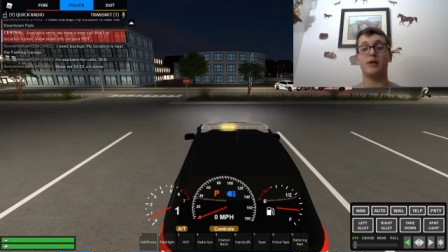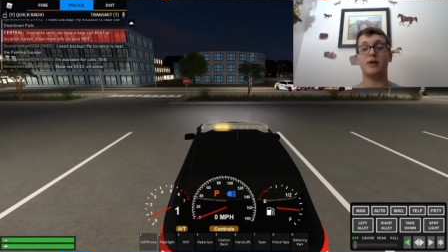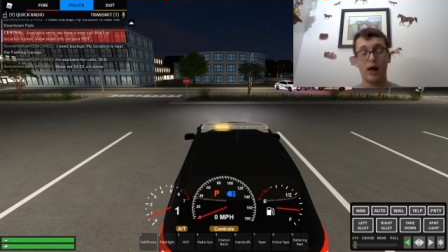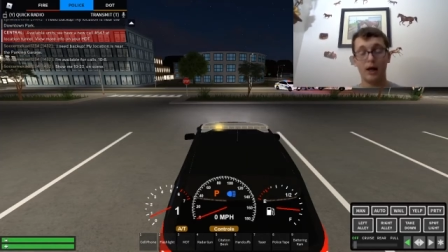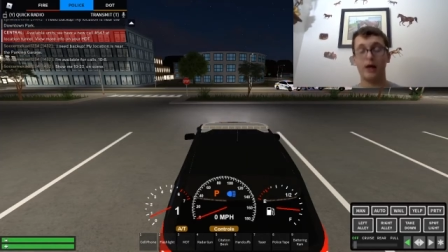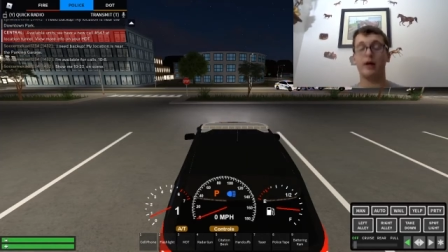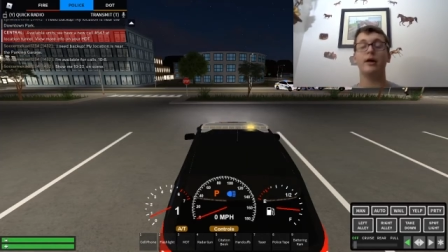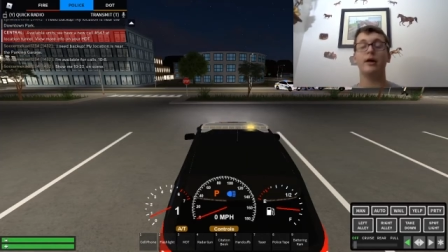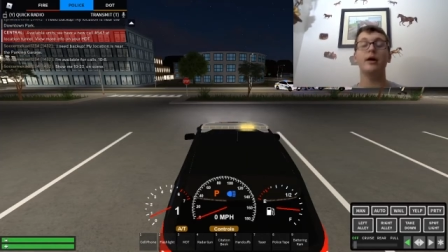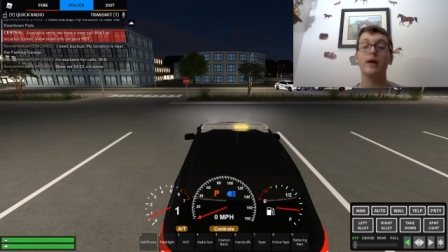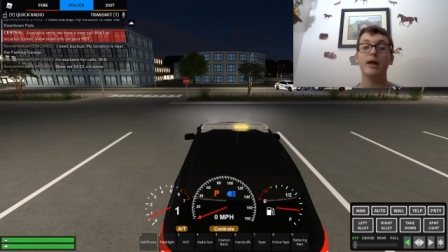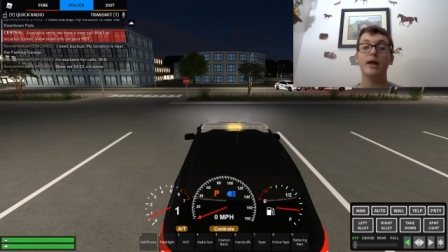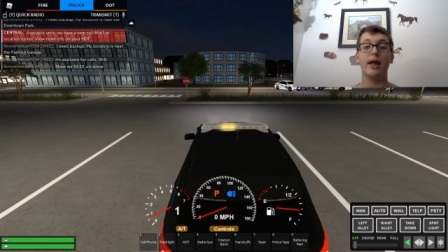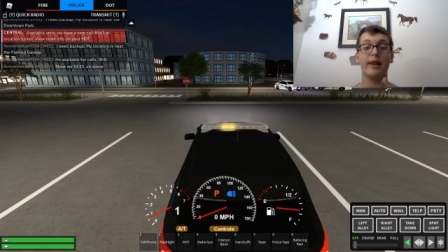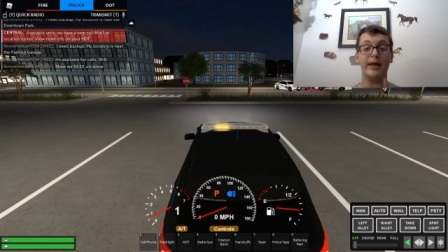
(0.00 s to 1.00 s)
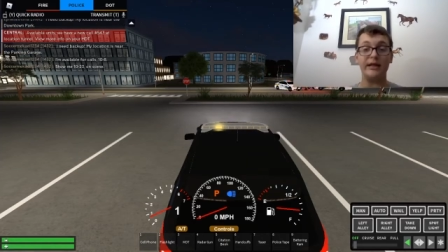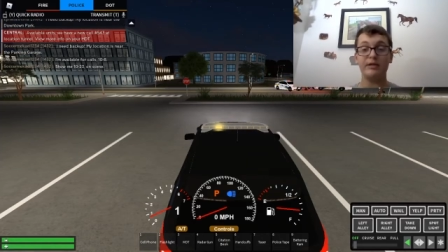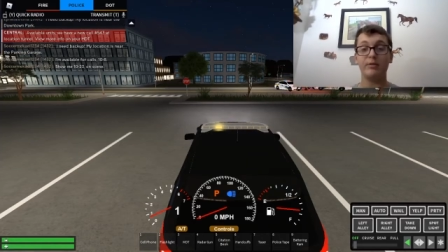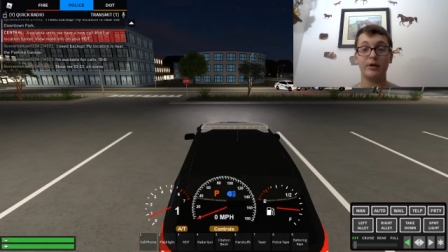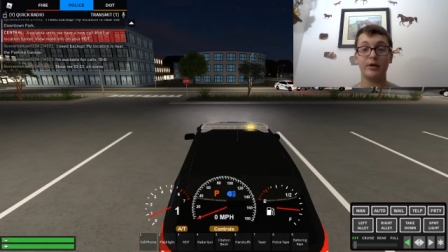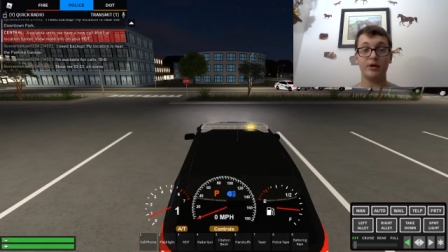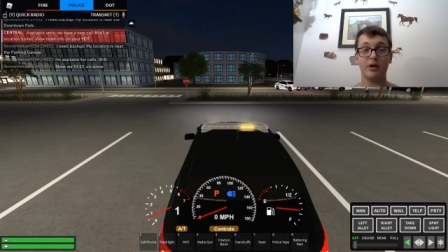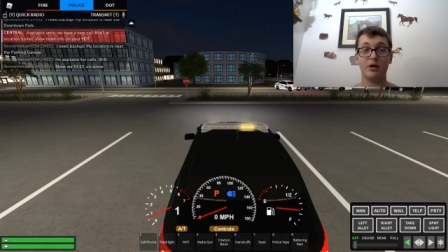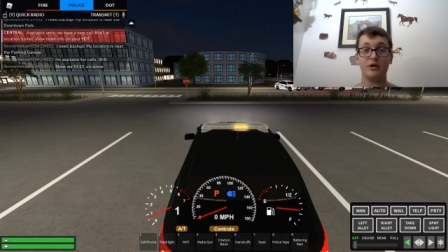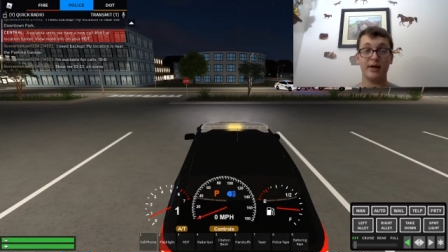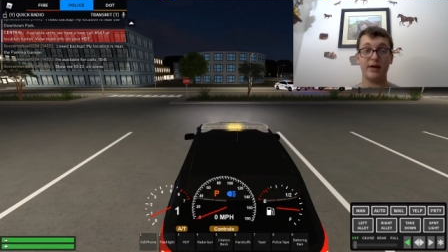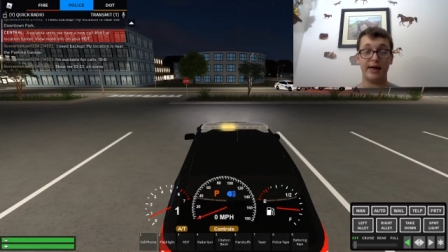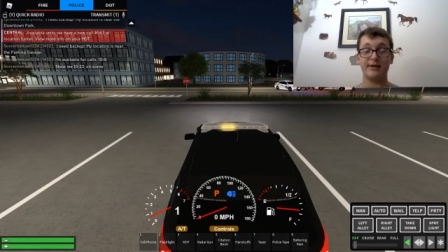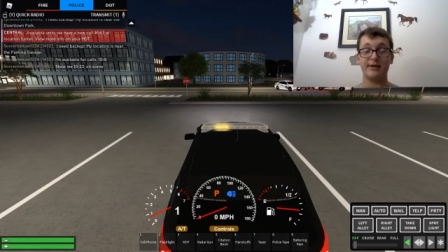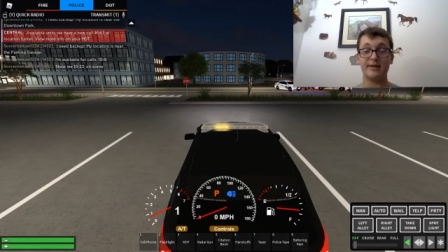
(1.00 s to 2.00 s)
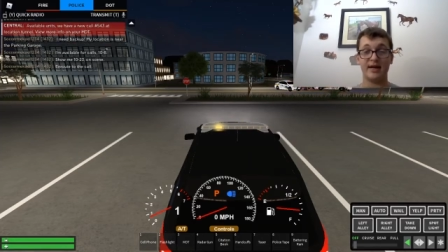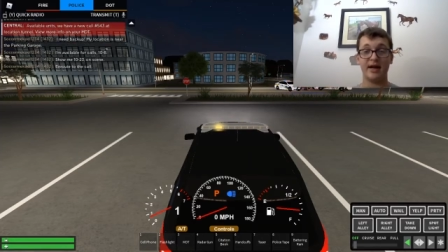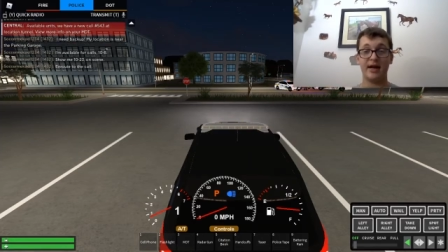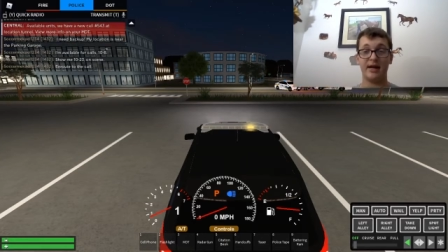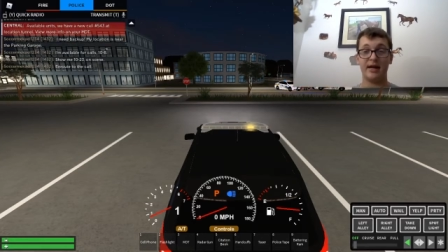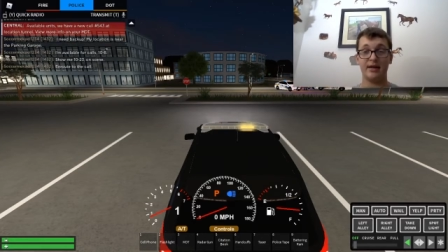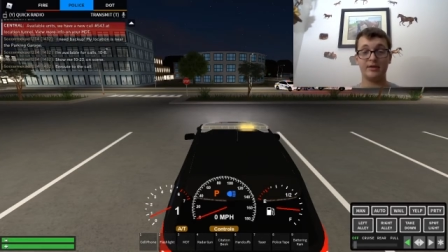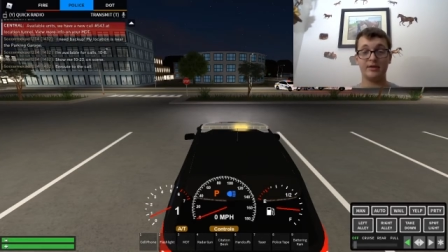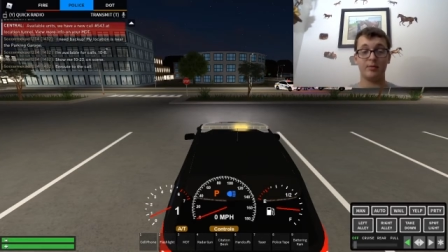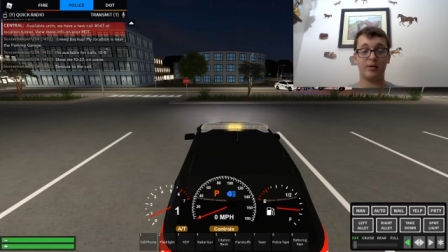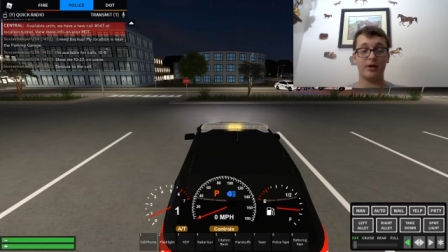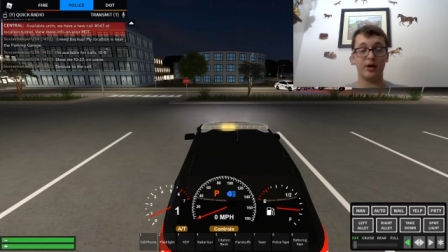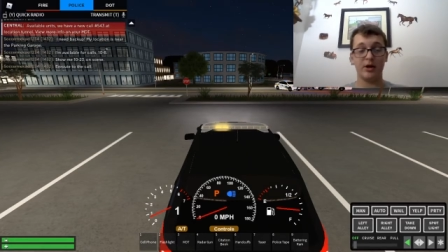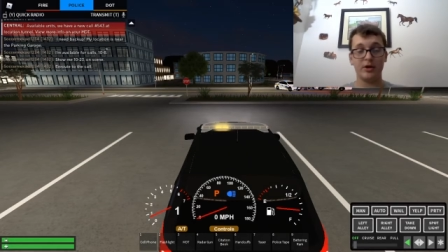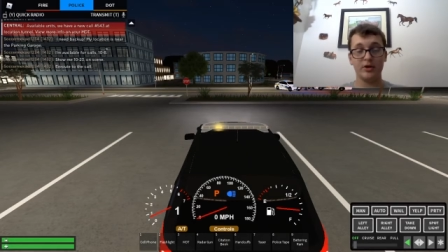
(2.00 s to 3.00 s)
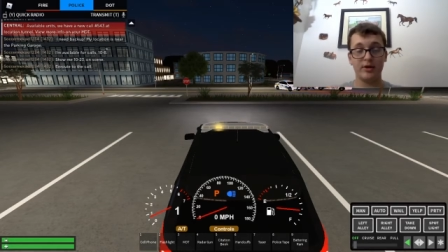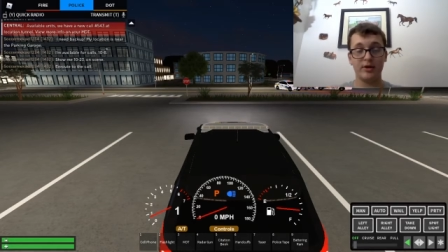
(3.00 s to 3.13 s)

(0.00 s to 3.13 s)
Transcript: color? And that's what we're gonna check out today. So we're gonna do